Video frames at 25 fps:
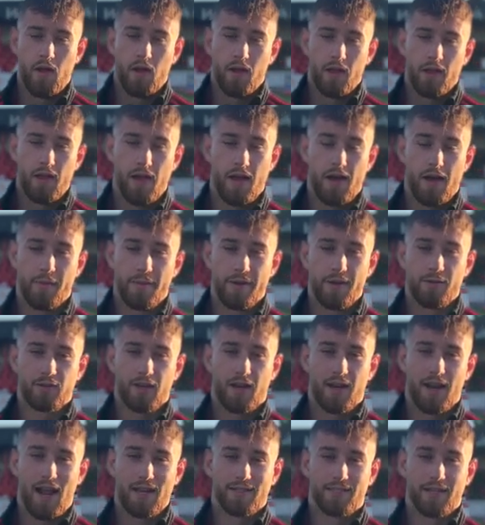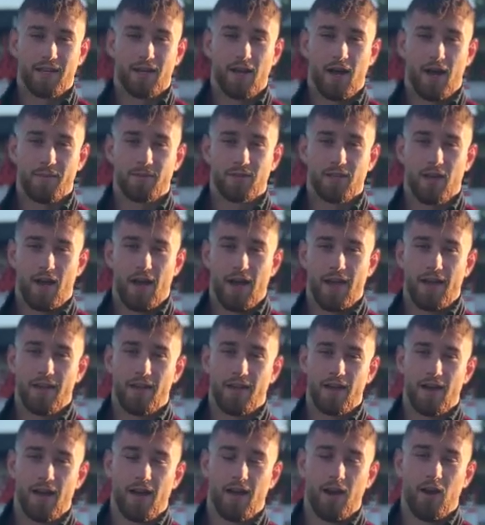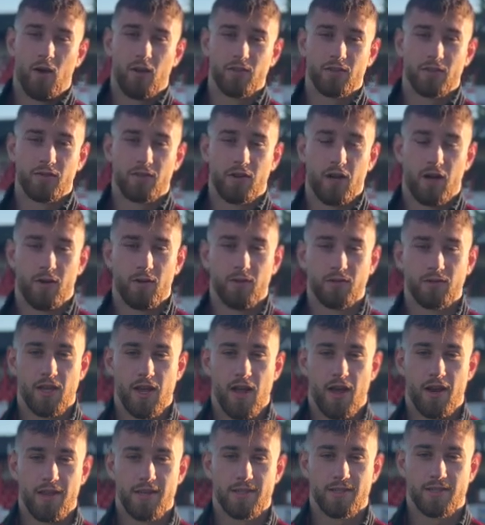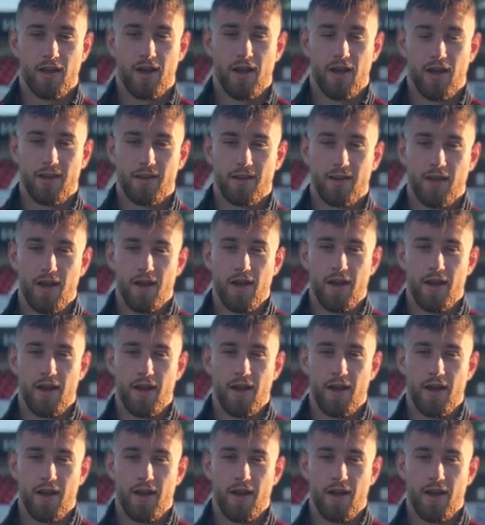Yeah, I mean, it was a classic cup tie, lots of goals, early start.